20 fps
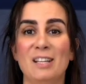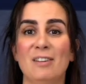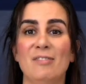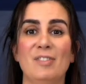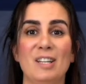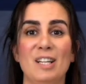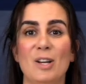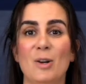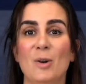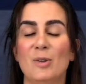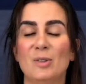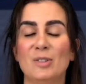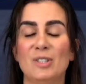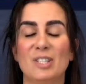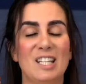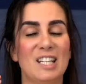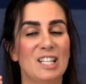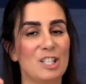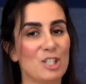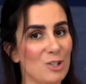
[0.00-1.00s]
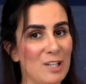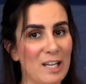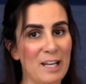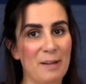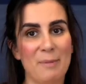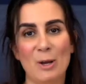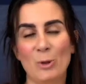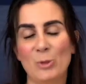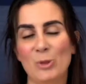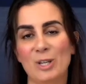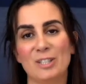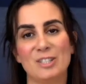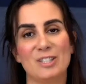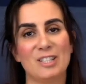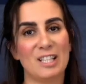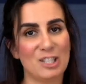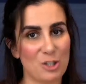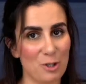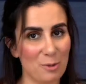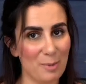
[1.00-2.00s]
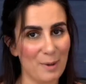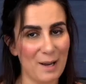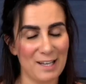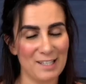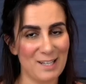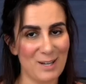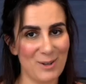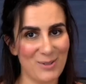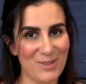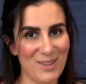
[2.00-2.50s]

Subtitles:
a video to get your name out there, to get your brand out